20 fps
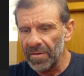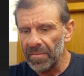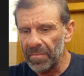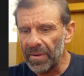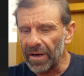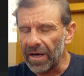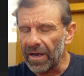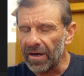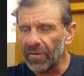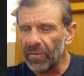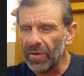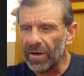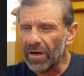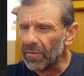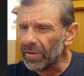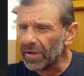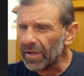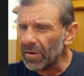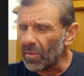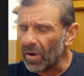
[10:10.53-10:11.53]
But we
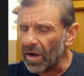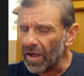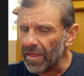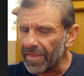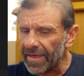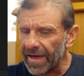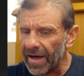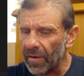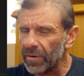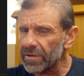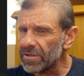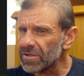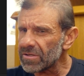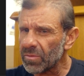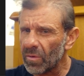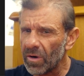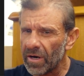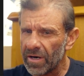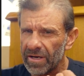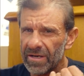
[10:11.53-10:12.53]
don't really want that. We
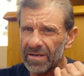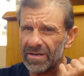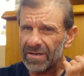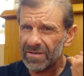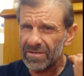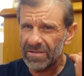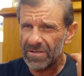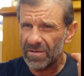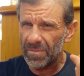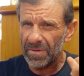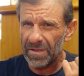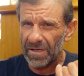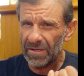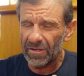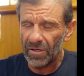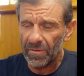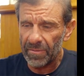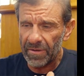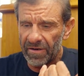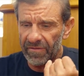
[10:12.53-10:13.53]
just want it to be a
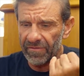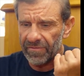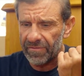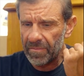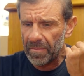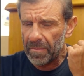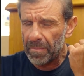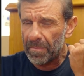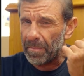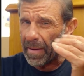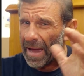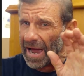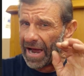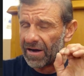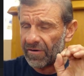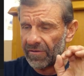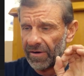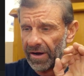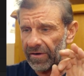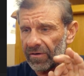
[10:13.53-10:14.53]
little bit of
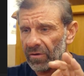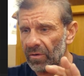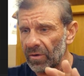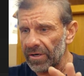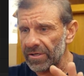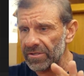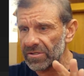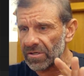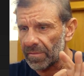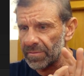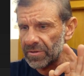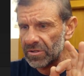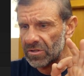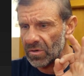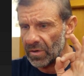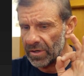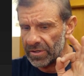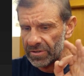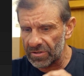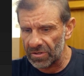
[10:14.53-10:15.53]
background noise. So I'm just
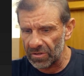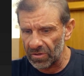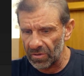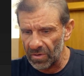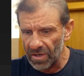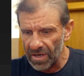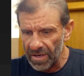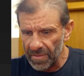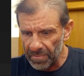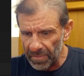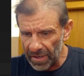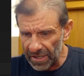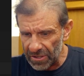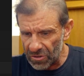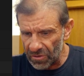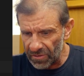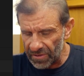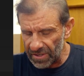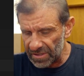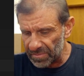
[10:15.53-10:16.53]
going to make
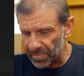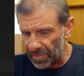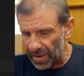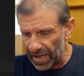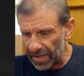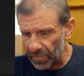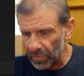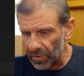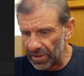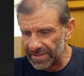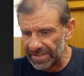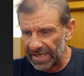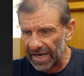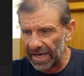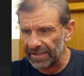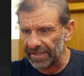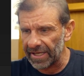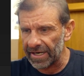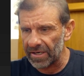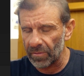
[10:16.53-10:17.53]
sure this bottom one is
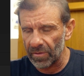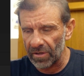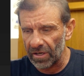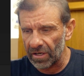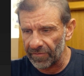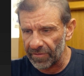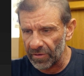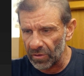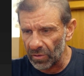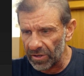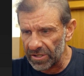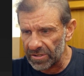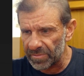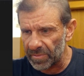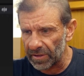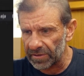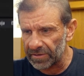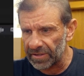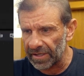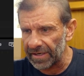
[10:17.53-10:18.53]
highlighted with all of the noise
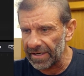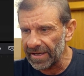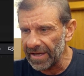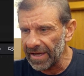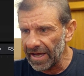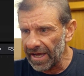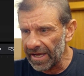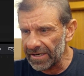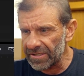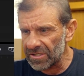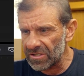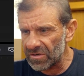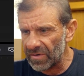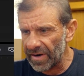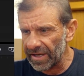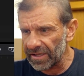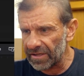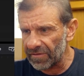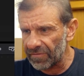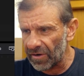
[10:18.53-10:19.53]
built in and just
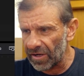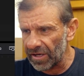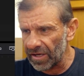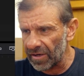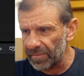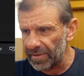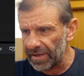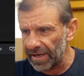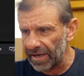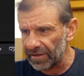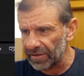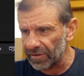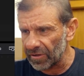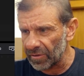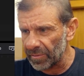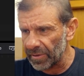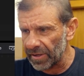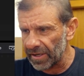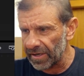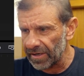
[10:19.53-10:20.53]
drag the volume down a
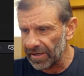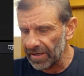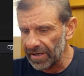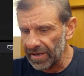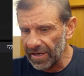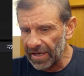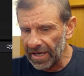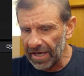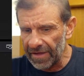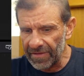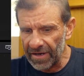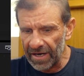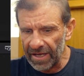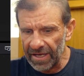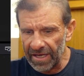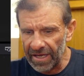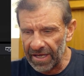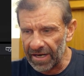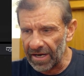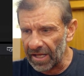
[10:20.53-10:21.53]
little bit. And then I
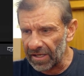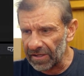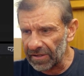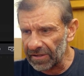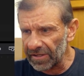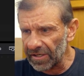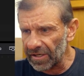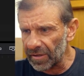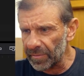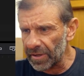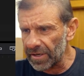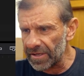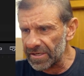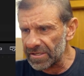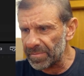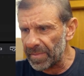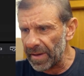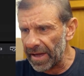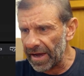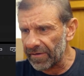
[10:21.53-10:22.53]
get a little bit of
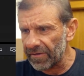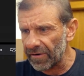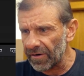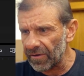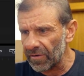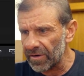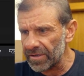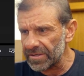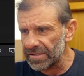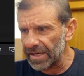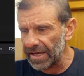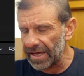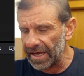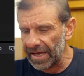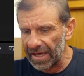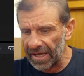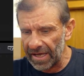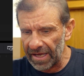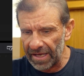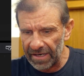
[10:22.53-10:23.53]
this background noise
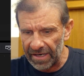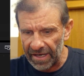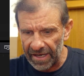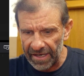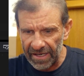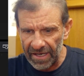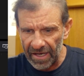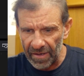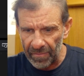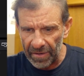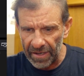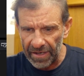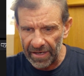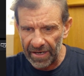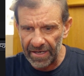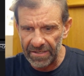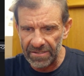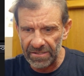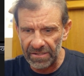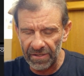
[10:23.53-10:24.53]
and I get my
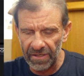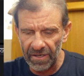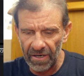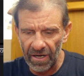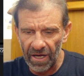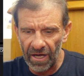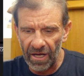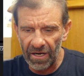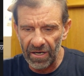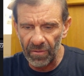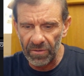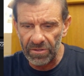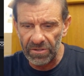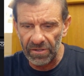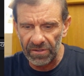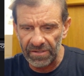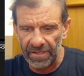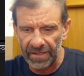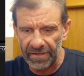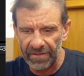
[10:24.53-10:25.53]
nice clean audio, which
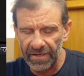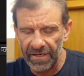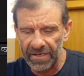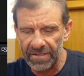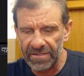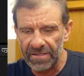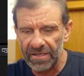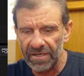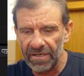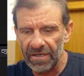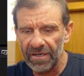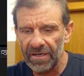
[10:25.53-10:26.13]
looks like this.